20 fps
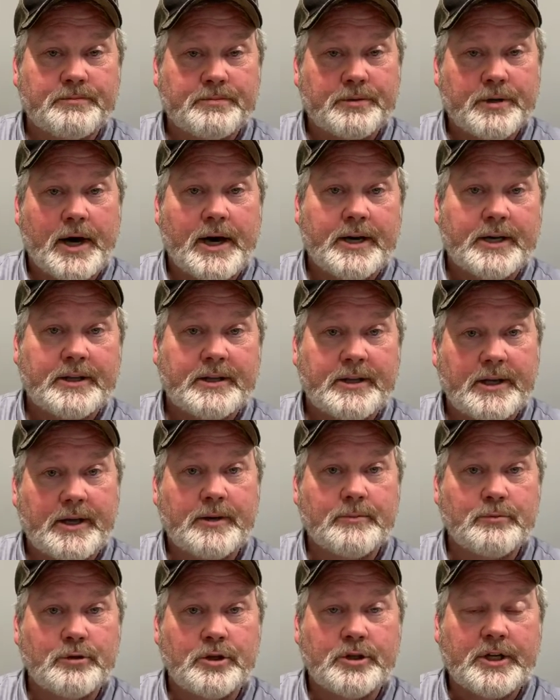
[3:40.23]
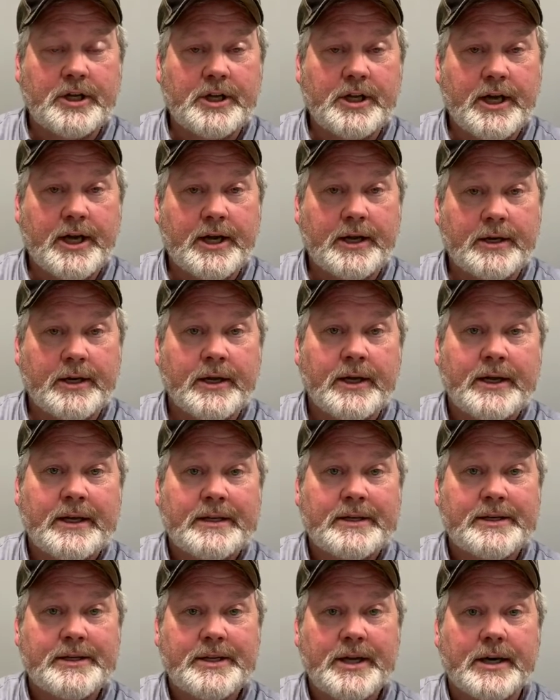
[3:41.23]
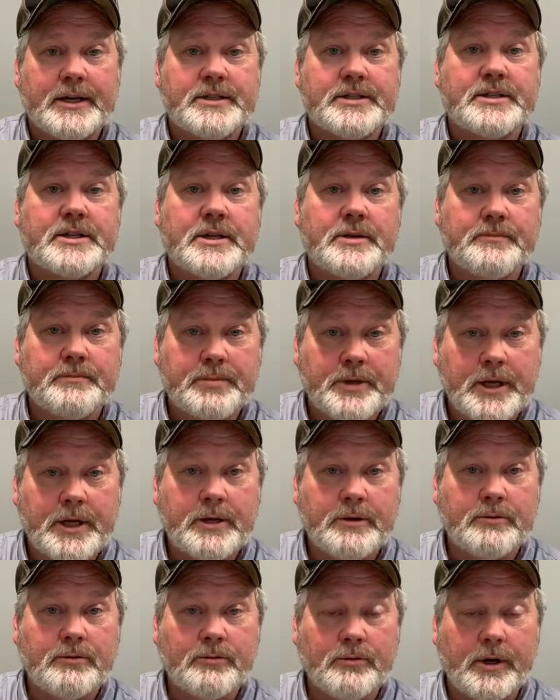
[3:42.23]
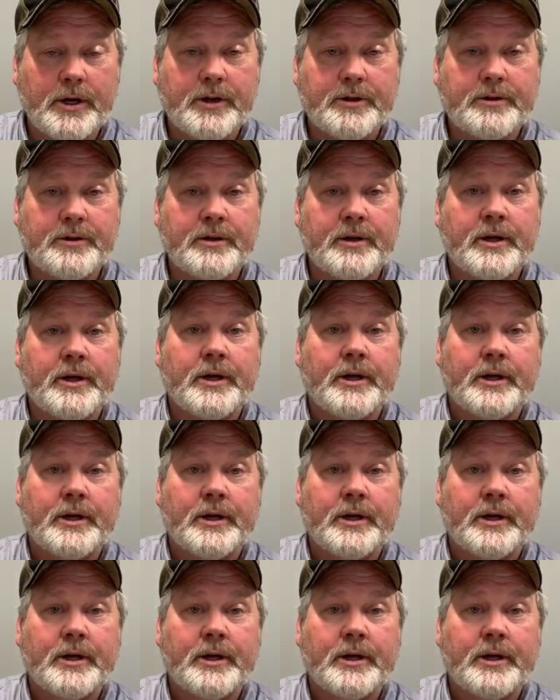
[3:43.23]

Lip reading: product that I'm looking at does compete with